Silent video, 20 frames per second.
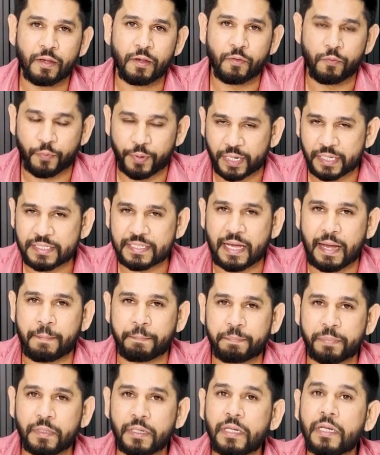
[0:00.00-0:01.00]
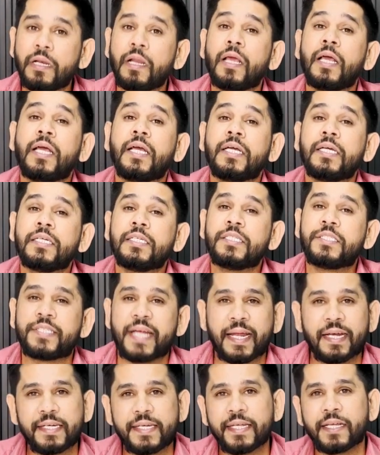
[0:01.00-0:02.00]
For example,
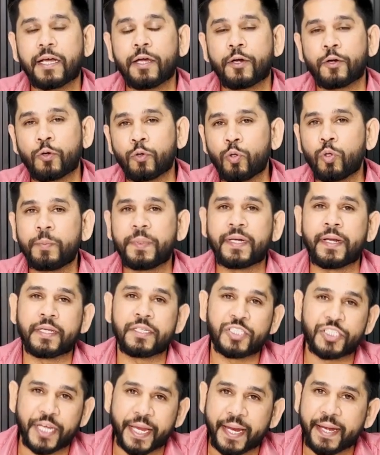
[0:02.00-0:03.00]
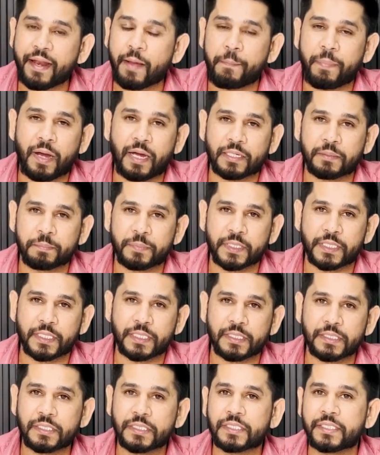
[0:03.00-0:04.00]
renting a room in a shared
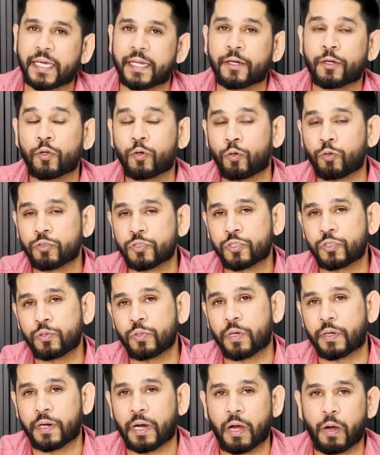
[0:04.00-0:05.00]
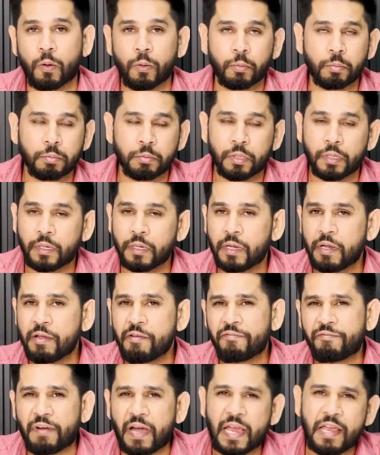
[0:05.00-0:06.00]
apartment can cost you around
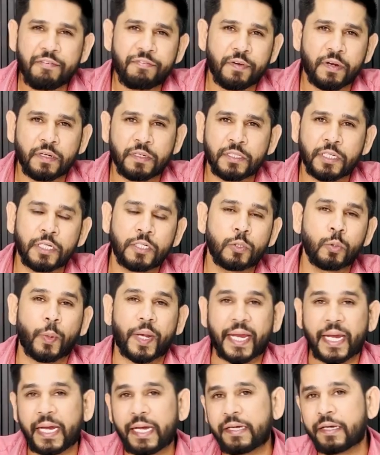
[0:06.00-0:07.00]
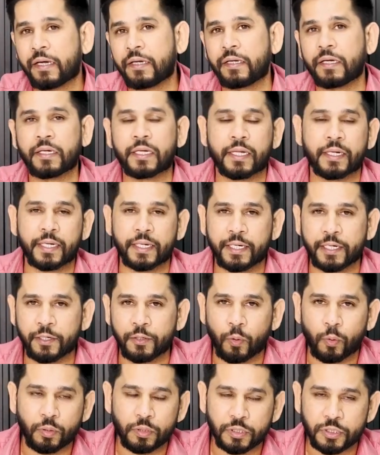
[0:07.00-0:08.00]
500 to 800 Canadian
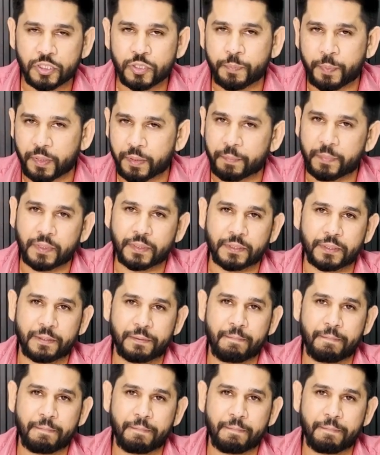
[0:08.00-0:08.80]
dollars per month,